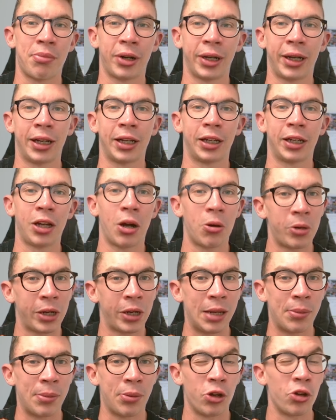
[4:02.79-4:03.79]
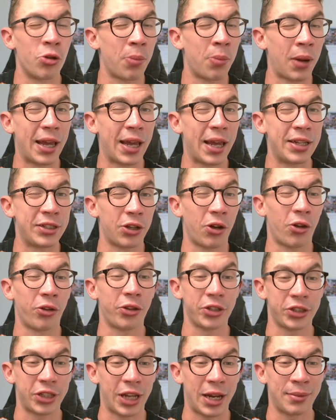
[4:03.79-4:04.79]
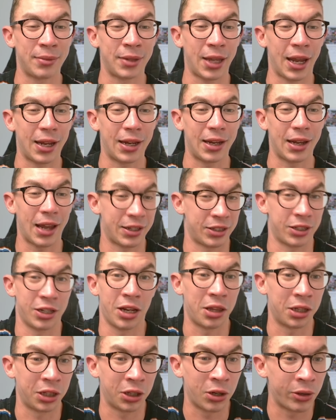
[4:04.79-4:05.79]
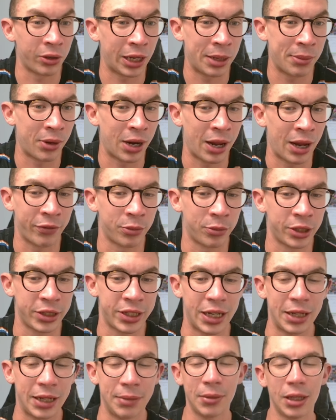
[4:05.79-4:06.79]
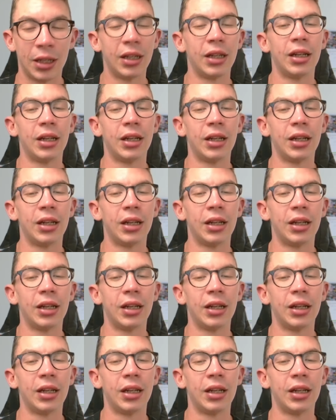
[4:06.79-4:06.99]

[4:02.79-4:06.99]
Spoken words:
in a goalkeeper who plays on the same day as another goalkeeper I have in my team.